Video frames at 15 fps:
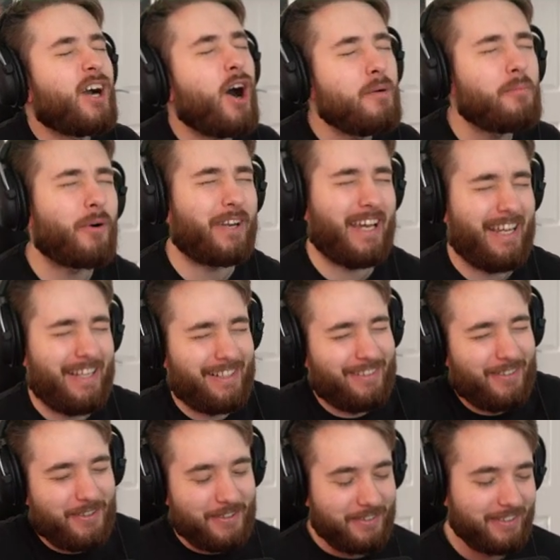Come on,
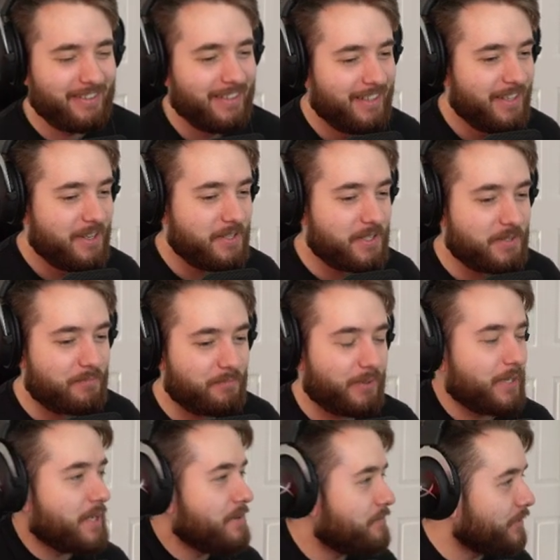Halo. Just
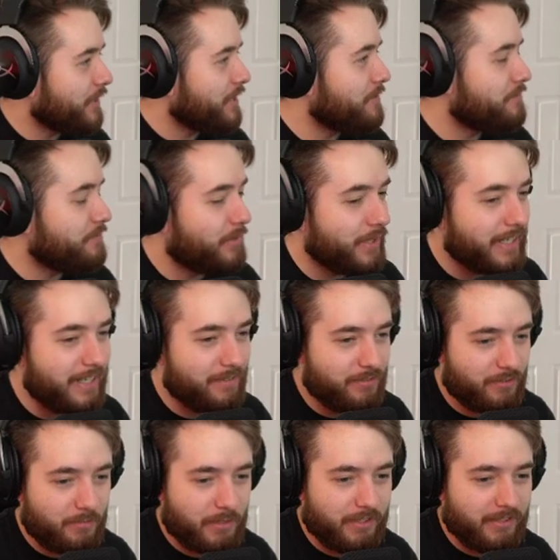bring it, bring it, bring it in
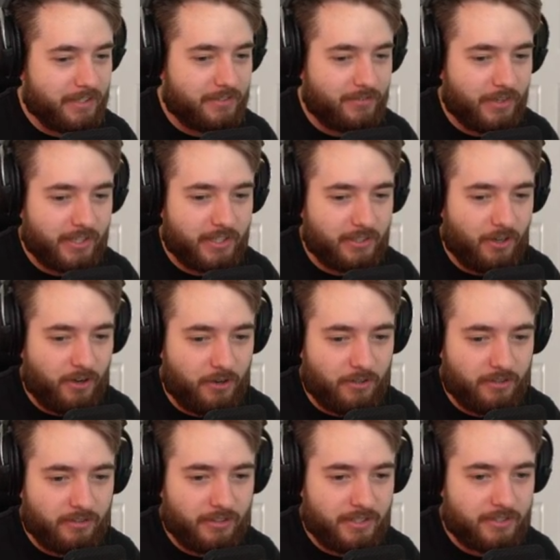for me. Let's fucking
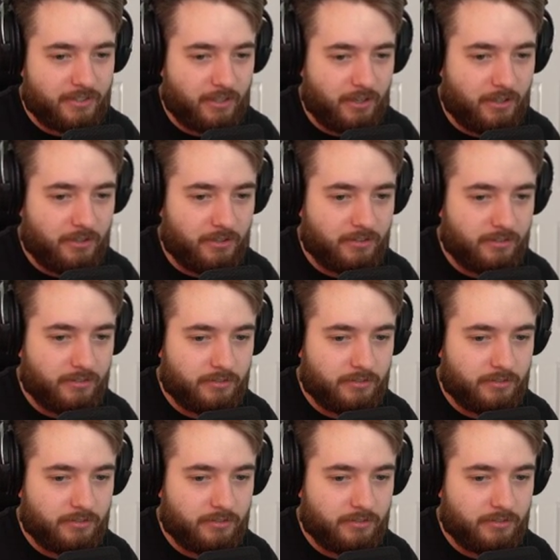go. Let's go.